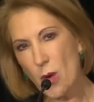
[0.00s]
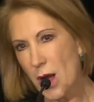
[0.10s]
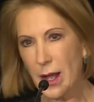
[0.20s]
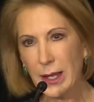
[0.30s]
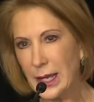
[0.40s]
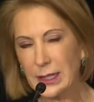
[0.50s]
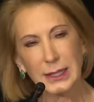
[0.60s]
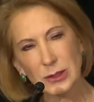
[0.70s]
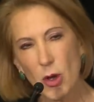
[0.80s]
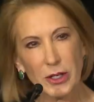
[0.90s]
Why had
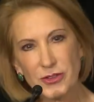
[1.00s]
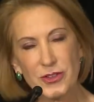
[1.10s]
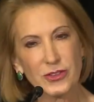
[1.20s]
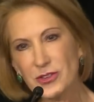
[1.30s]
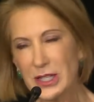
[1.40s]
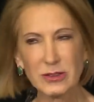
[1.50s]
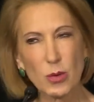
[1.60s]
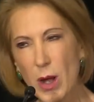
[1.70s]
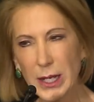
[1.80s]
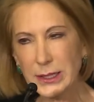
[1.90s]
I lost this sense?
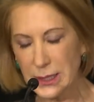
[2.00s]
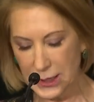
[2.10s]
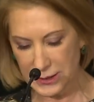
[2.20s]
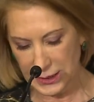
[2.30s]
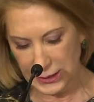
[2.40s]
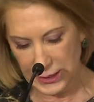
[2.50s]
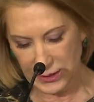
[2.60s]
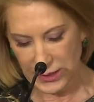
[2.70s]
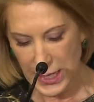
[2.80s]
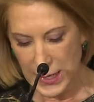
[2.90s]
Why did I think
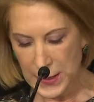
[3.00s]
this?